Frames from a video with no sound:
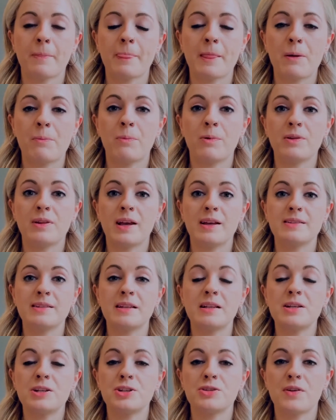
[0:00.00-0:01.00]
what that's
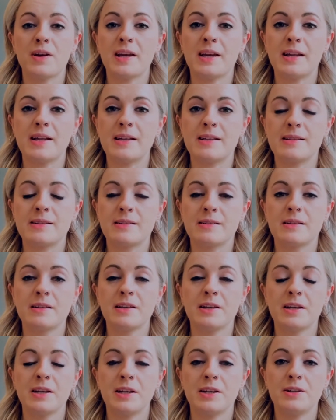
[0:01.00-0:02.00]
illustrating is,
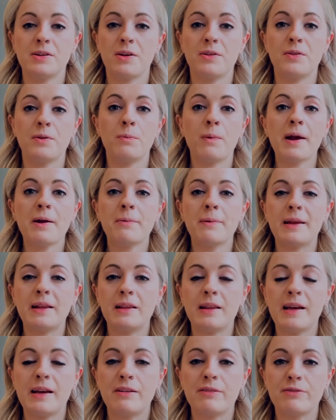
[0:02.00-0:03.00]
you know, the way we
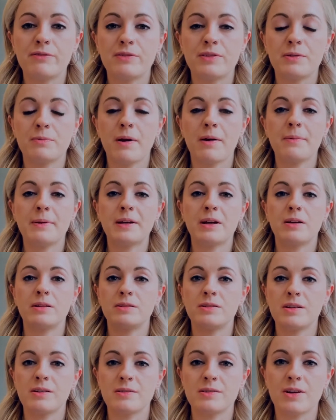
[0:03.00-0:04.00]
live, the way we
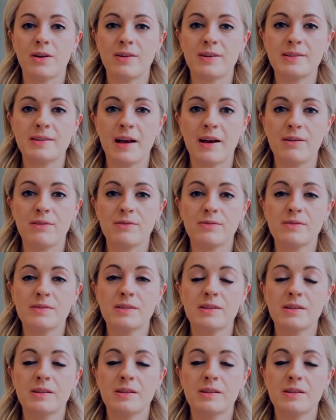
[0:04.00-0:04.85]
conduct ourselves.